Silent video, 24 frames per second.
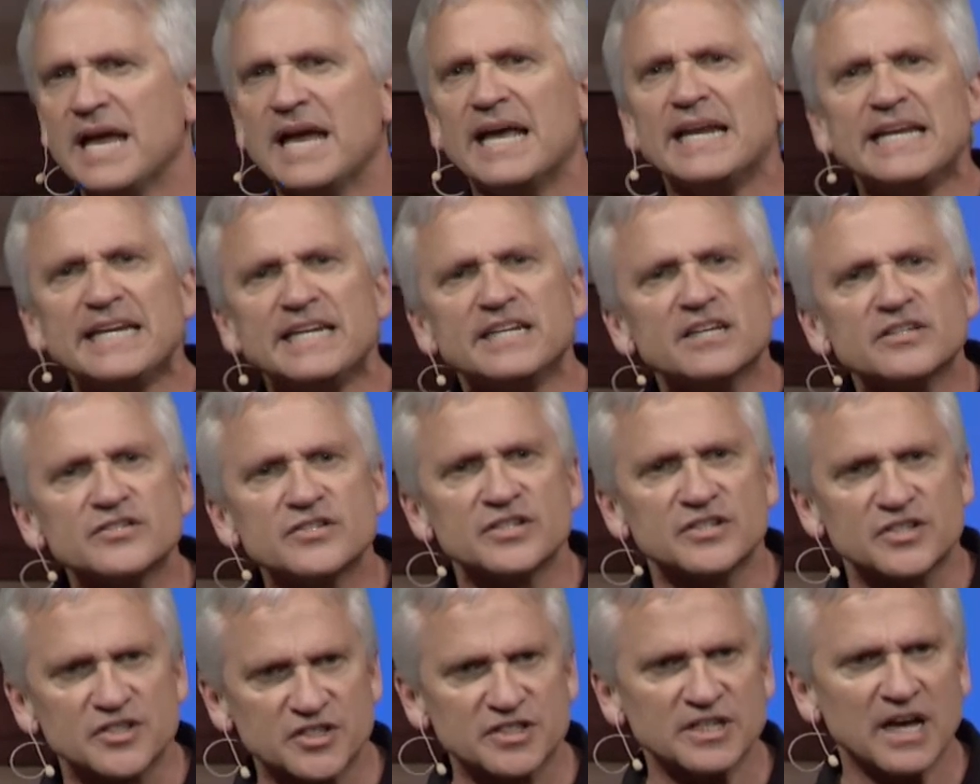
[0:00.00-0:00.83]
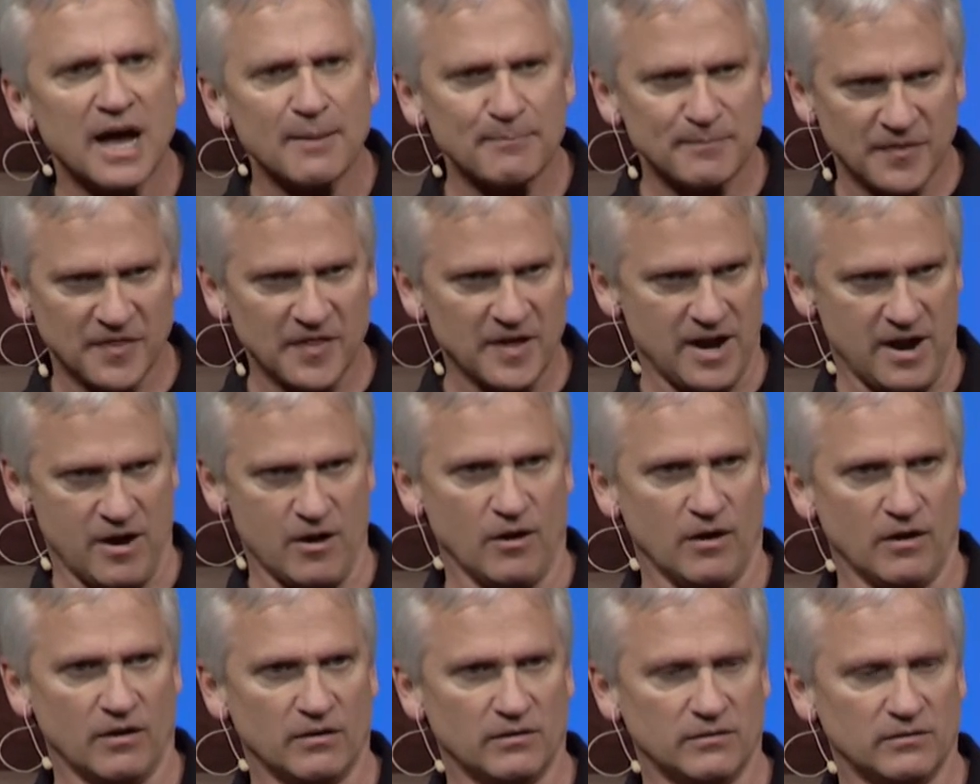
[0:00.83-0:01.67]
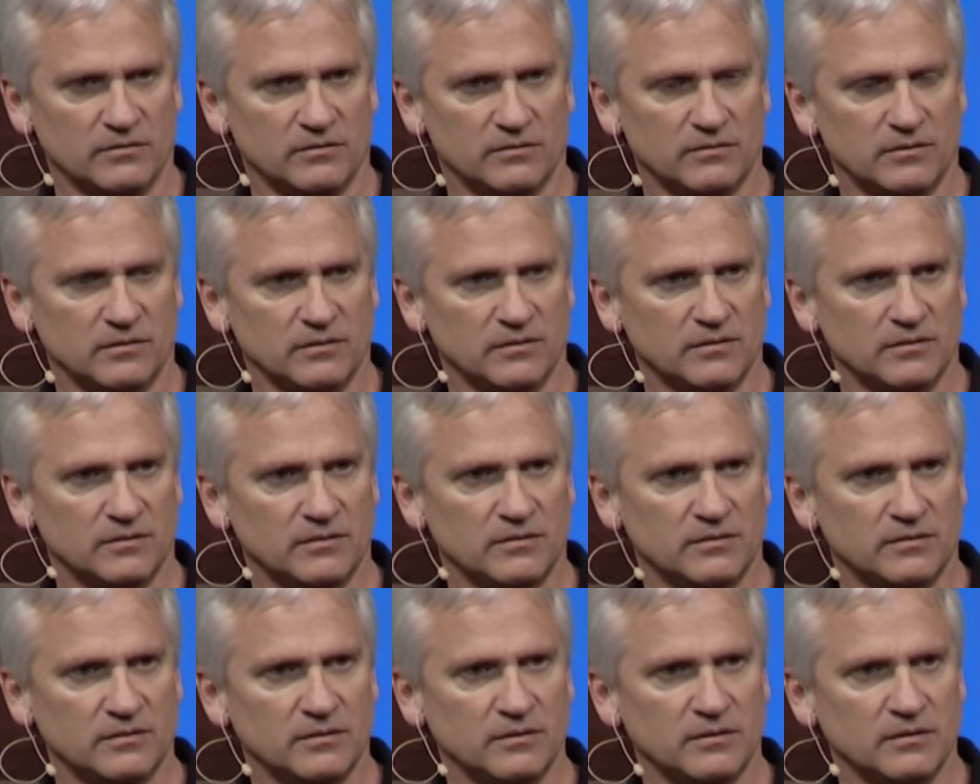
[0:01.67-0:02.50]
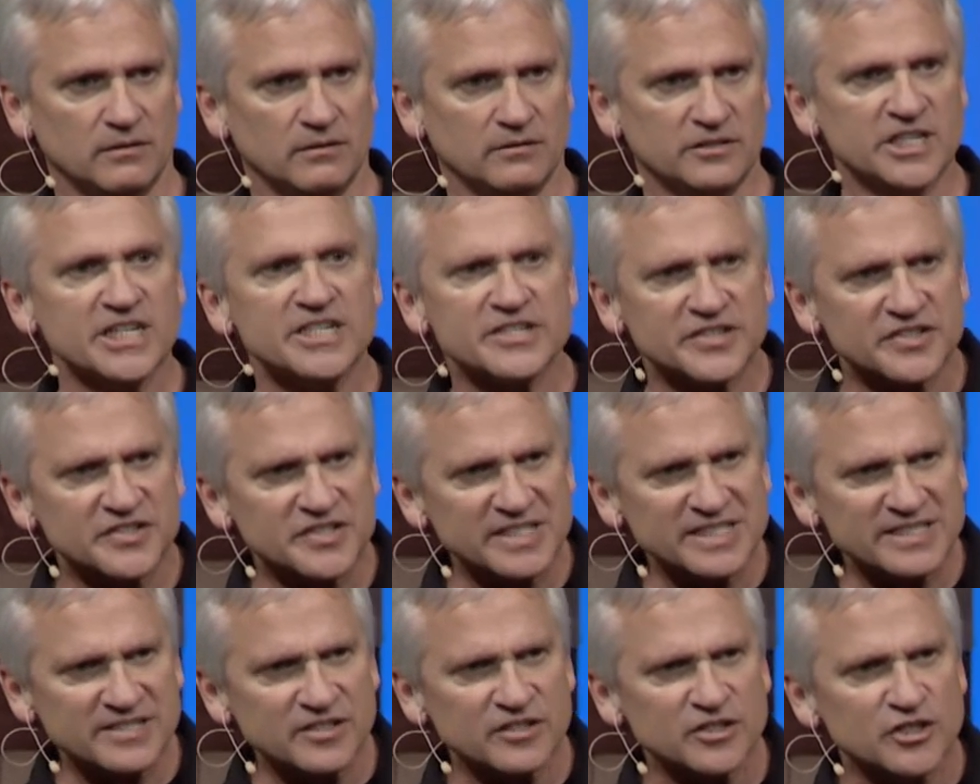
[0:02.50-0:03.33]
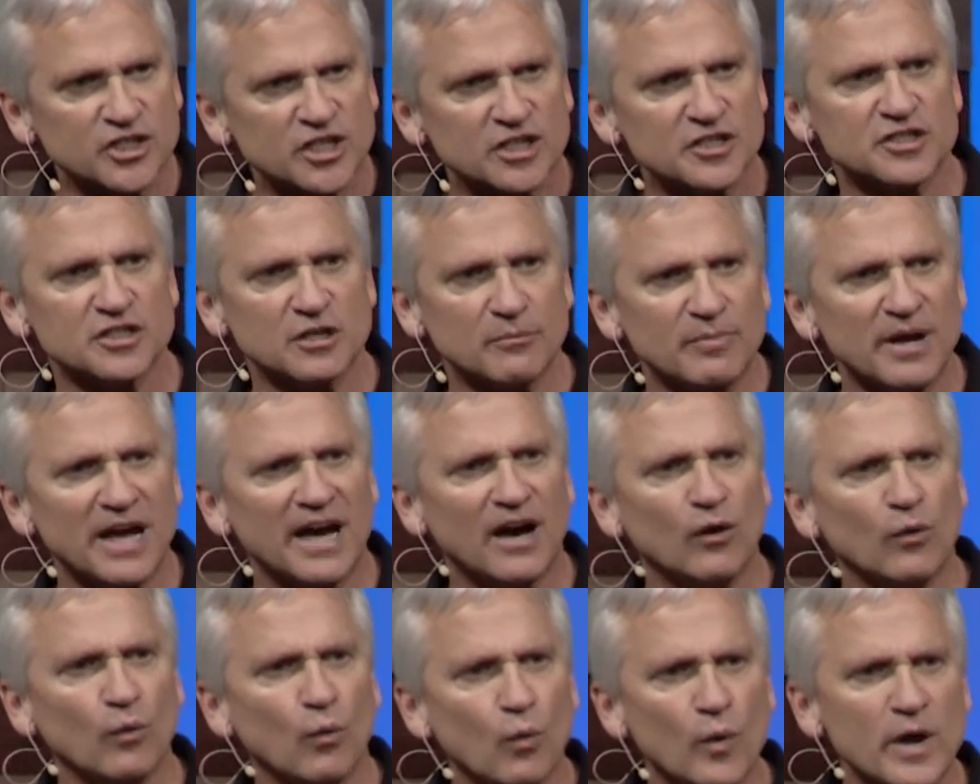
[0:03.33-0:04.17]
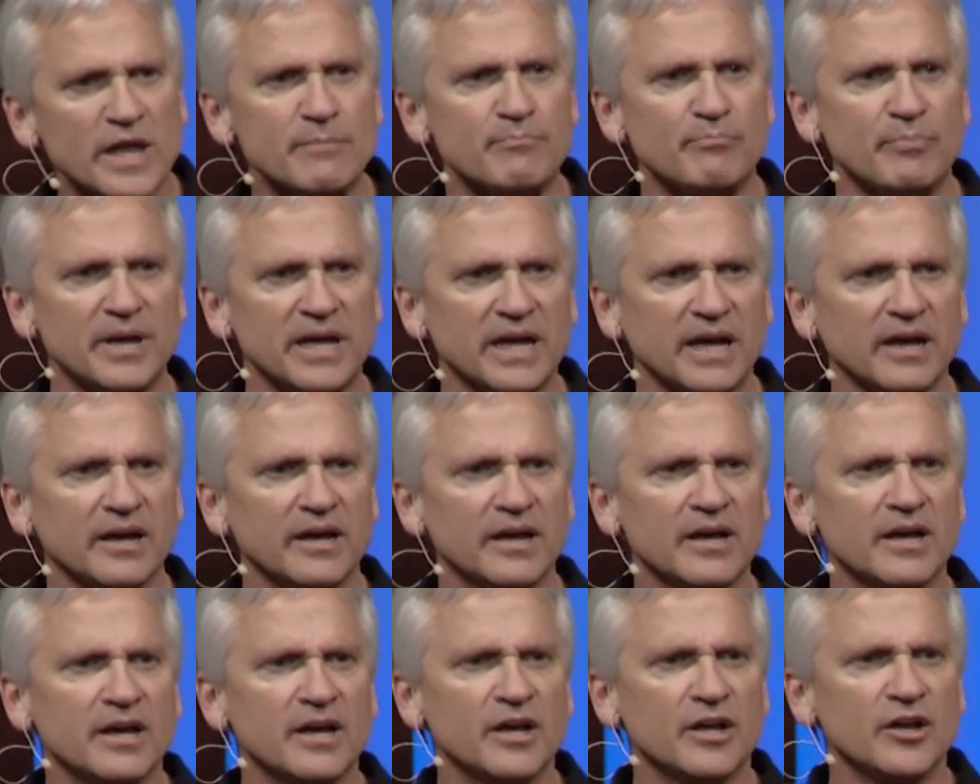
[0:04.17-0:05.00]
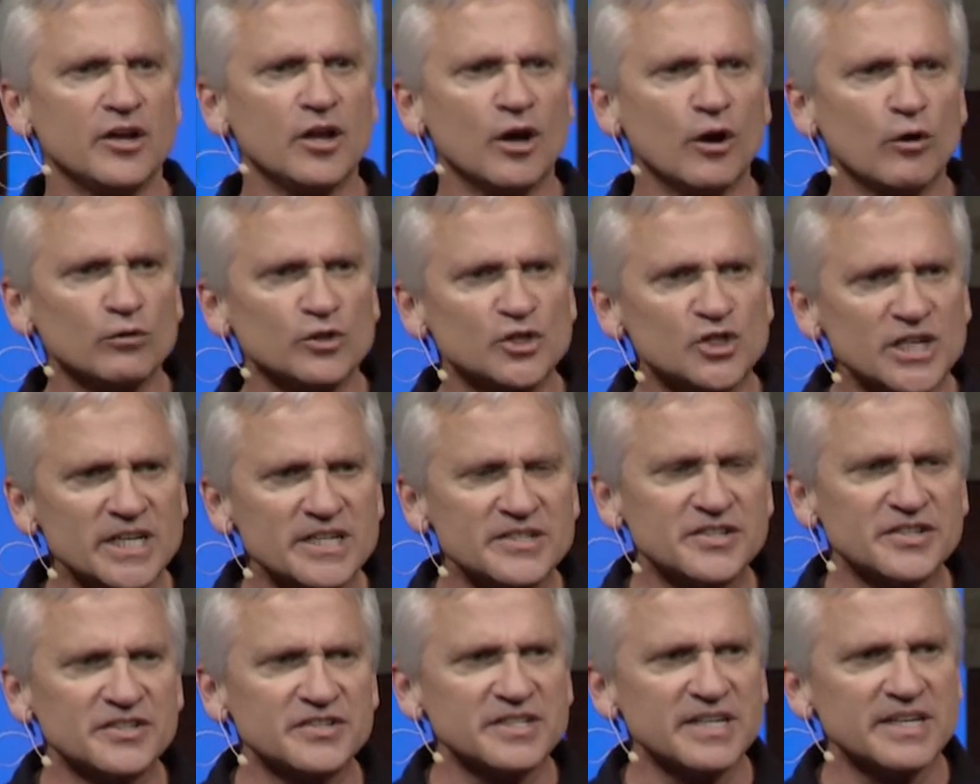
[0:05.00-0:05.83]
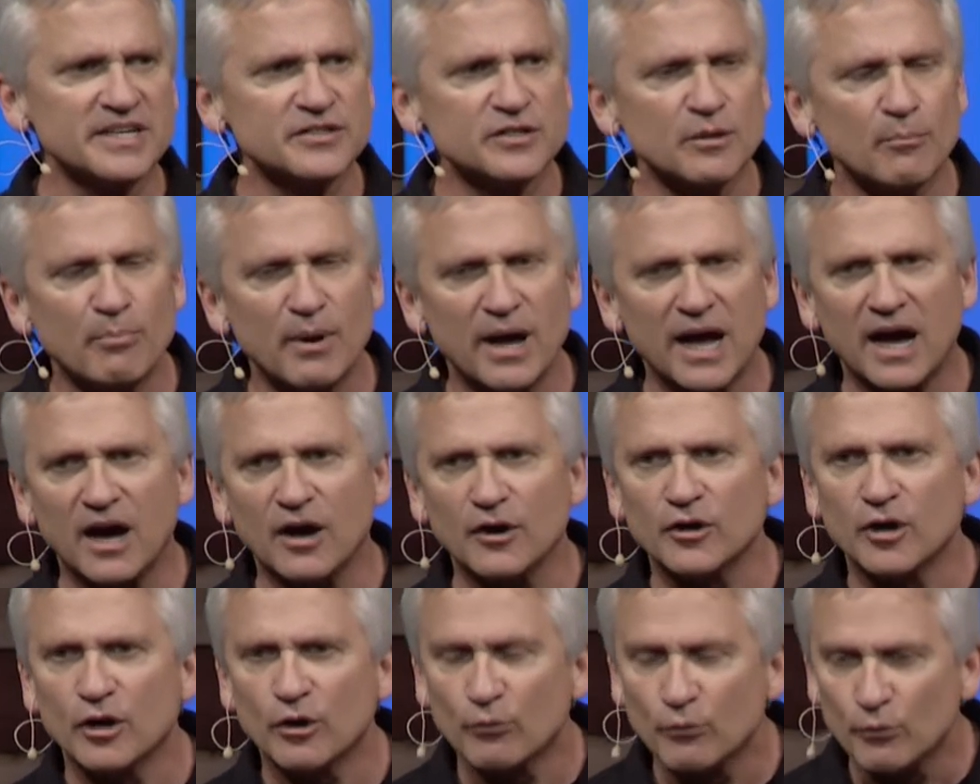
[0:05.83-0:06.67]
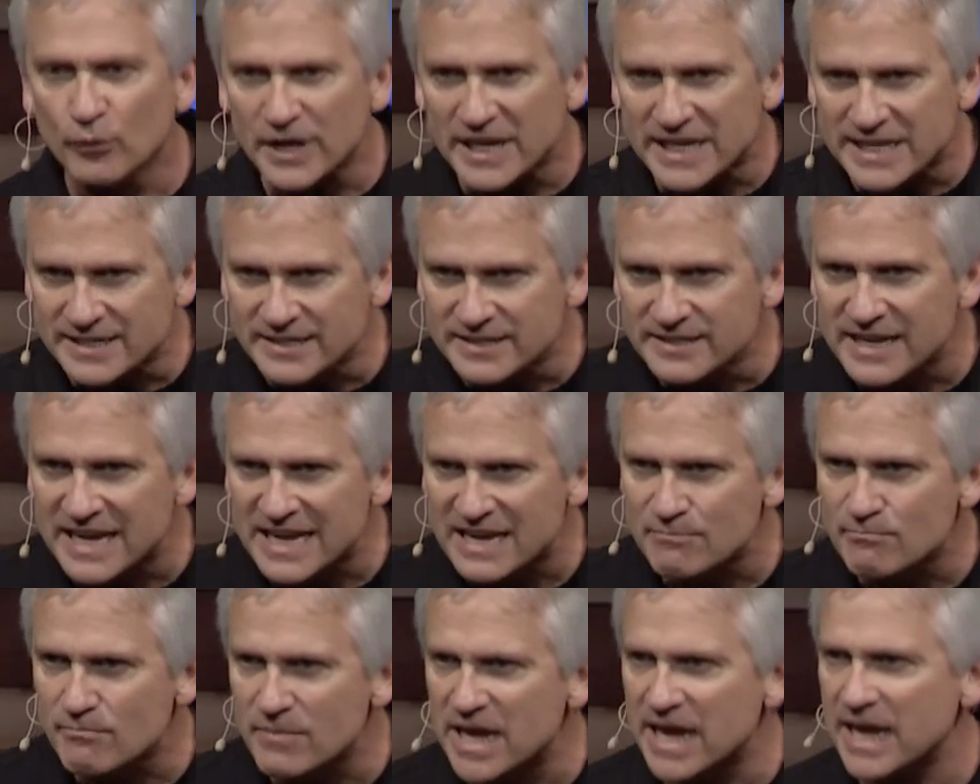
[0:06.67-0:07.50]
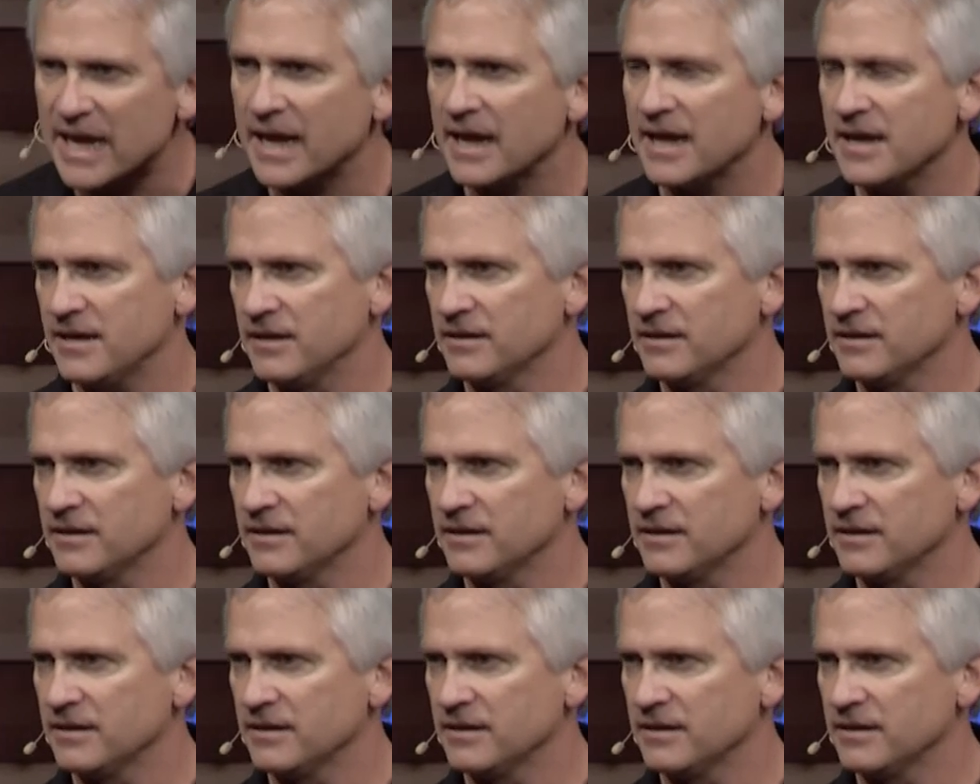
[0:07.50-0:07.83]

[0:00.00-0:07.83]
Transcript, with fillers: And he doesn't stop there. Jesus isn't just about weeping. No, Jesus is about redeeming.